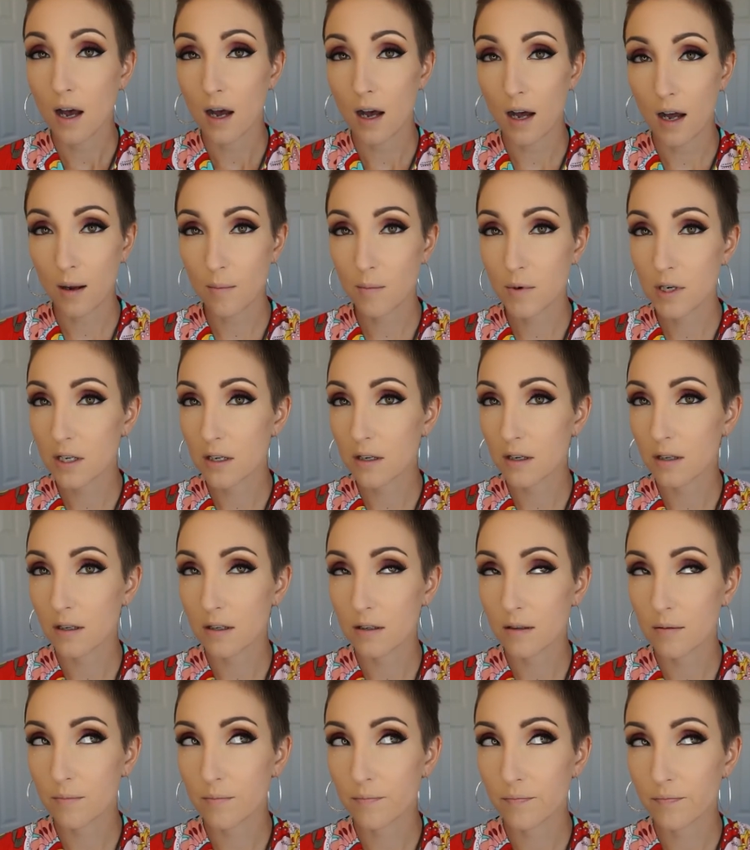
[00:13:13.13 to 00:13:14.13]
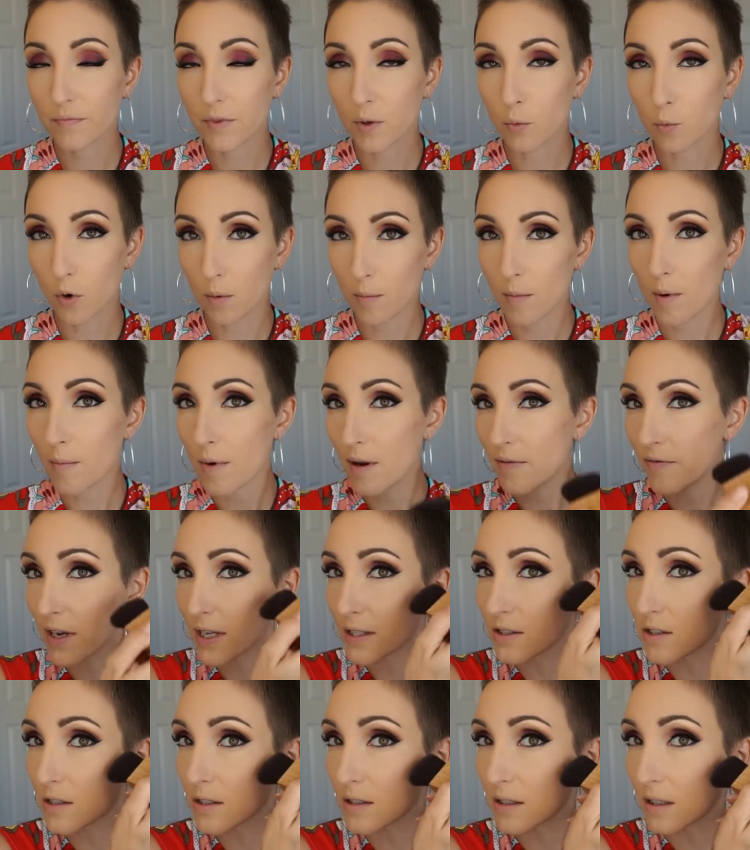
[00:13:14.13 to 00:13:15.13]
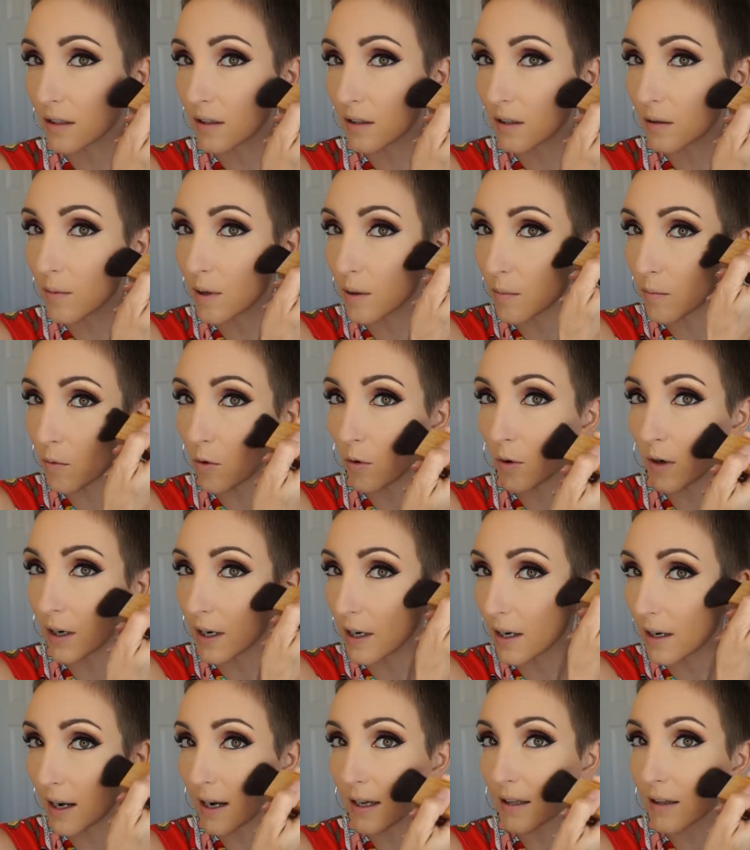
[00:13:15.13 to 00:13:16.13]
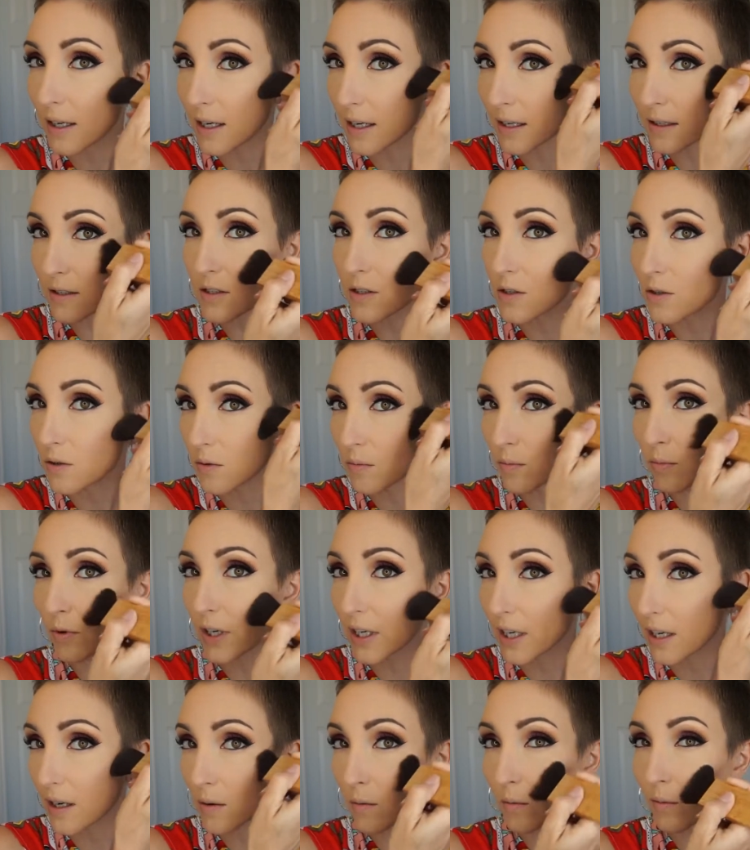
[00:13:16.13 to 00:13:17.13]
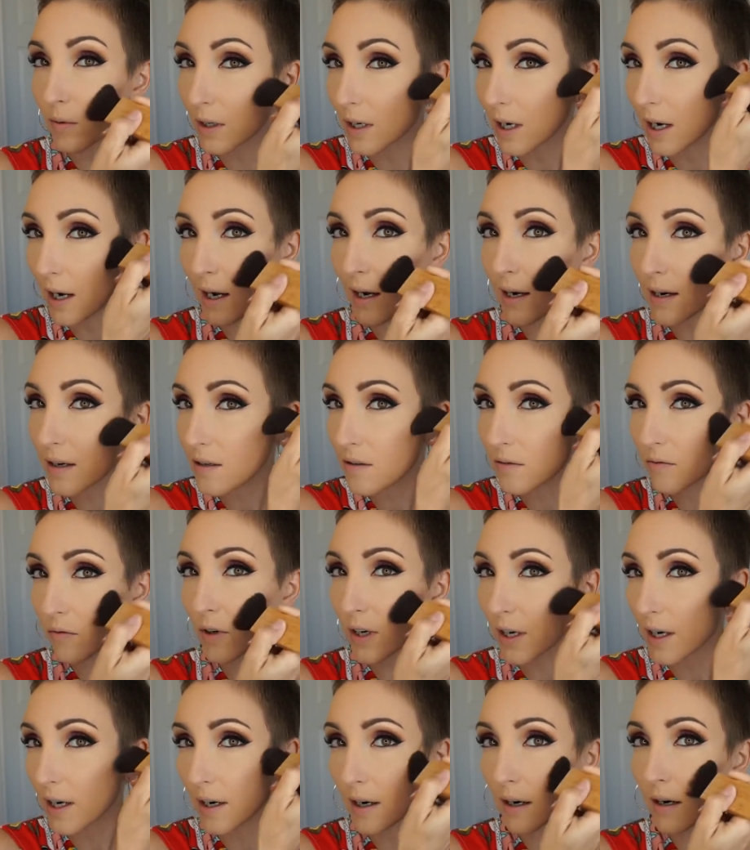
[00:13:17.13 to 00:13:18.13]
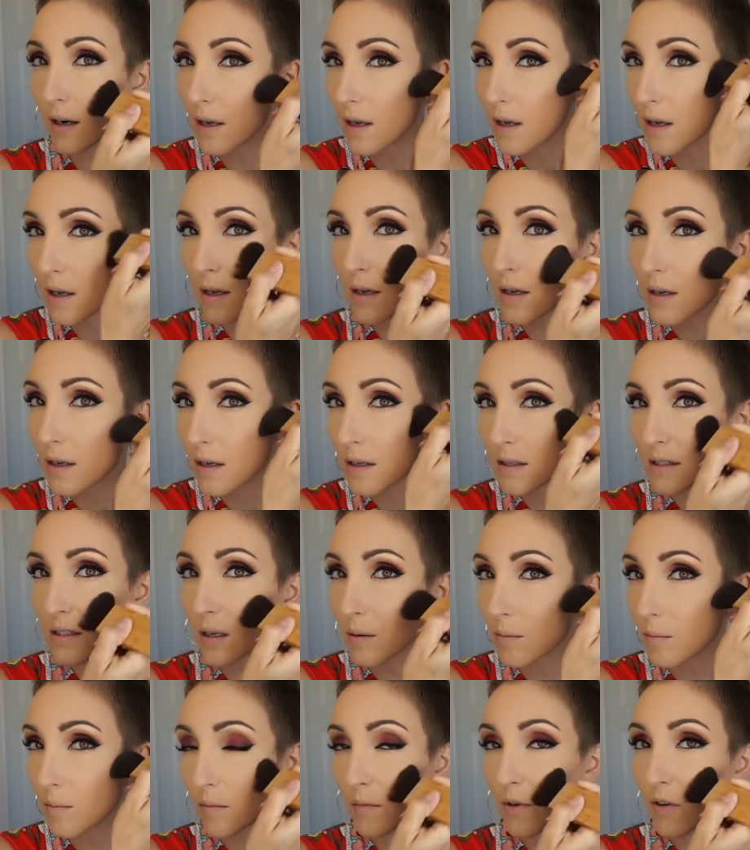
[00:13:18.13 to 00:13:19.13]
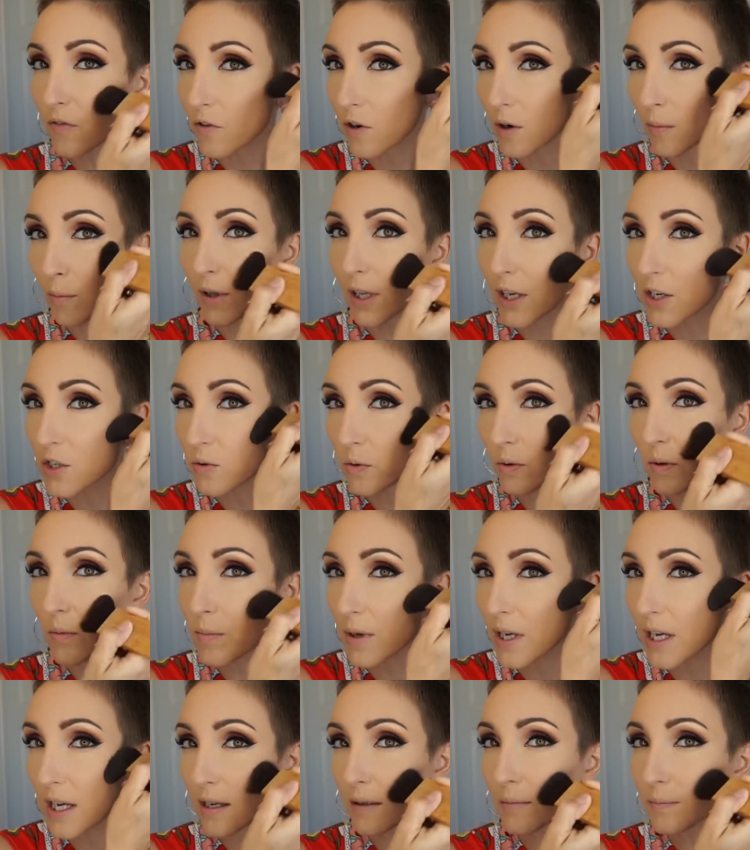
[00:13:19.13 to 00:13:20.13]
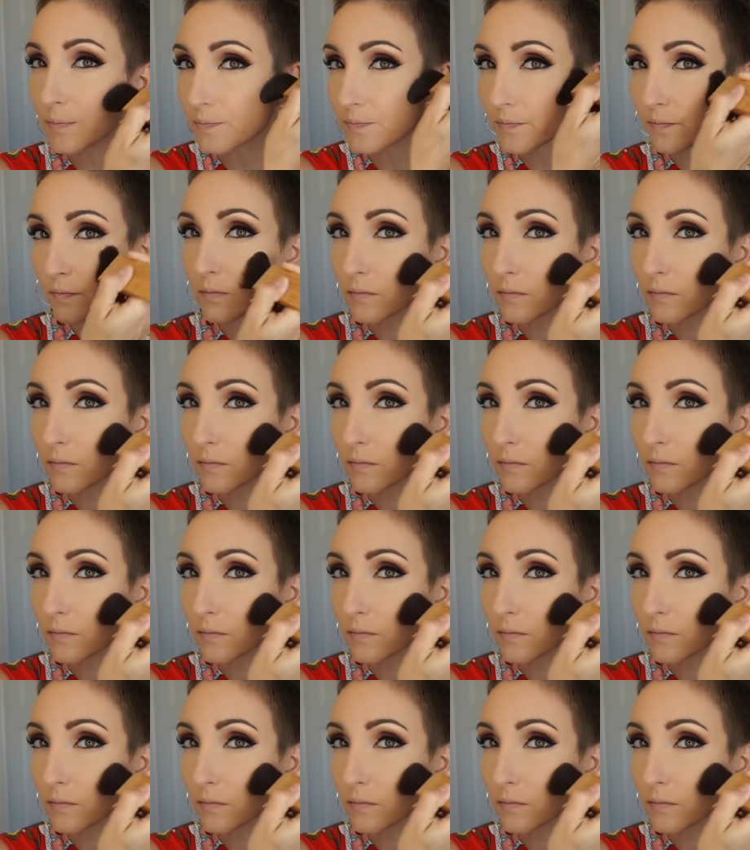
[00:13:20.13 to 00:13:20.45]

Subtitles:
I'm gonna warm up my face just a little bit more, and I like to bring it kind of where some of your blush would be,